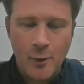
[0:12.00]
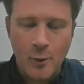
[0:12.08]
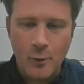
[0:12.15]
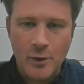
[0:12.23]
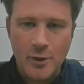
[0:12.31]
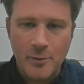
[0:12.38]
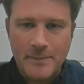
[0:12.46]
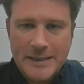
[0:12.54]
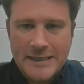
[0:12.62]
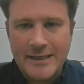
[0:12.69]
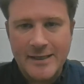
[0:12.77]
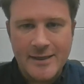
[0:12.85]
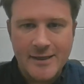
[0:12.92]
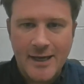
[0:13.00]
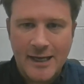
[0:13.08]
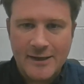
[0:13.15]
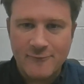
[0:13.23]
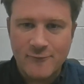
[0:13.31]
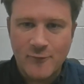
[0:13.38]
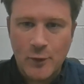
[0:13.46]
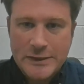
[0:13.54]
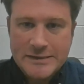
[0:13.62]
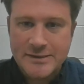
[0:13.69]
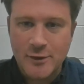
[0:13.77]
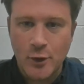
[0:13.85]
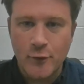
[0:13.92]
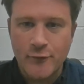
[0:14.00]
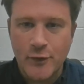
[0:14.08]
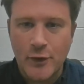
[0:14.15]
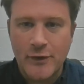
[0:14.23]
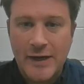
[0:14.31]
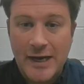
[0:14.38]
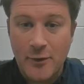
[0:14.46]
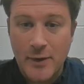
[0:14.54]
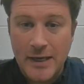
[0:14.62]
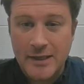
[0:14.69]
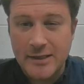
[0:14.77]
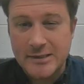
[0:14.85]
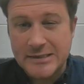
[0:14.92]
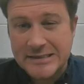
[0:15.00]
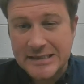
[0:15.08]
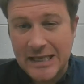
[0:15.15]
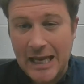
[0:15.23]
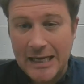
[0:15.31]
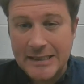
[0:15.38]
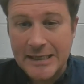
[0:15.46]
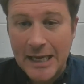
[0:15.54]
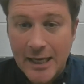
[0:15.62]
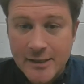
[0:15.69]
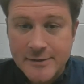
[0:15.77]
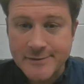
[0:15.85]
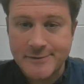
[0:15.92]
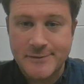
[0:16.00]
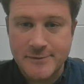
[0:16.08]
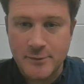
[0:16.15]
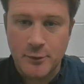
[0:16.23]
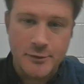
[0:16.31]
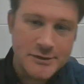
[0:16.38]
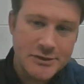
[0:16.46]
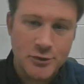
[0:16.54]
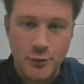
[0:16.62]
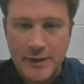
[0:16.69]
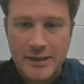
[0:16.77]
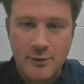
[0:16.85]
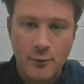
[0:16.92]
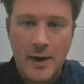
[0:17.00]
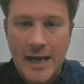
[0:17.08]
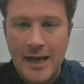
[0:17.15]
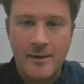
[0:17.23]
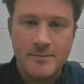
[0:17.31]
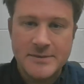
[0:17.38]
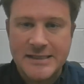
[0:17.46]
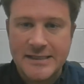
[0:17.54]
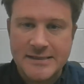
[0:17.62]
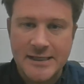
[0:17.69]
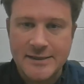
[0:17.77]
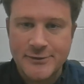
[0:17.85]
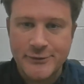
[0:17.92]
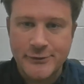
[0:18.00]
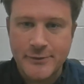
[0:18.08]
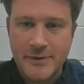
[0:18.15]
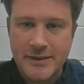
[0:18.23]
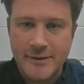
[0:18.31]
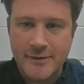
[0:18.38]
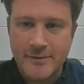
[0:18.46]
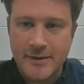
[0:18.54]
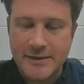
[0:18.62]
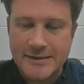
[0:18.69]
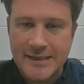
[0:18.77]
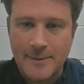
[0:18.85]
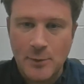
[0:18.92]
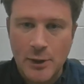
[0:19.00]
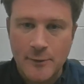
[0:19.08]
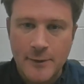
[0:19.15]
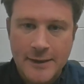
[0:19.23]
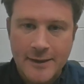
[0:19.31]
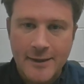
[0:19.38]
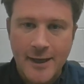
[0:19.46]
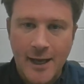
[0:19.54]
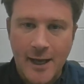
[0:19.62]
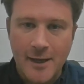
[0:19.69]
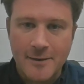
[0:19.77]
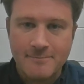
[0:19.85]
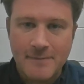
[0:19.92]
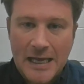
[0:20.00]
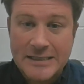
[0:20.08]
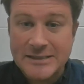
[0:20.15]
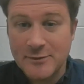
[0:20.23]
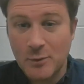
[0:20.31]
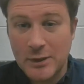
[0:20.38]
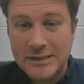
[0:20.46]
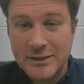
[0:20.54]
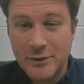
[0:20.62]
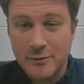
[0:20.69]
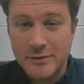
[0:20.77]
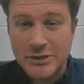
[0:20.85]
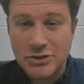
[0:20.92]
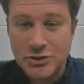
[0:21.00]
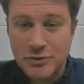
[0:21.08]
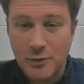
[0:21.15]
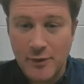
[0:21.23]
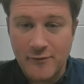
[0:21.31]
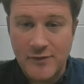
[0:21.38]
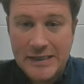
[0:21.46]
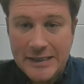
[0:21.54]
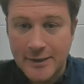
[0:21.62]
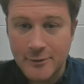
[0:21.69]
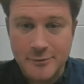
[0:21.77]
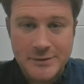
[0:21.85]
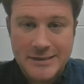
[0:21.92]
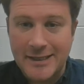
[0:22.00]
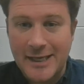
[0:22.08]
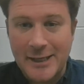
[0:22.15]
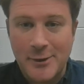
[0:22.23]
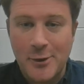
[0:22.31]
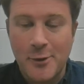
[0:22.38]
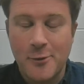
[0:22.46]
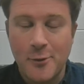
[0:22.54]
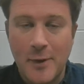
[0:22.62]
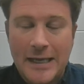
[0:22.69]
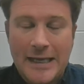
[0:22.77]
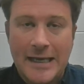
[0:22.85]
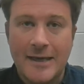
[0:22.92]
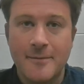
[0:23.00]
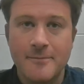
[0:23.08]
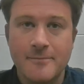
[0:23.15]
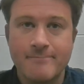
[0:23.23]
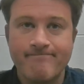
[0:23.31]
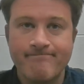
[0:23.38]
will be kind of voiced over narrated slide decks or screen grabs as I do a demo. I just wanted to do this short video to let you know who I am,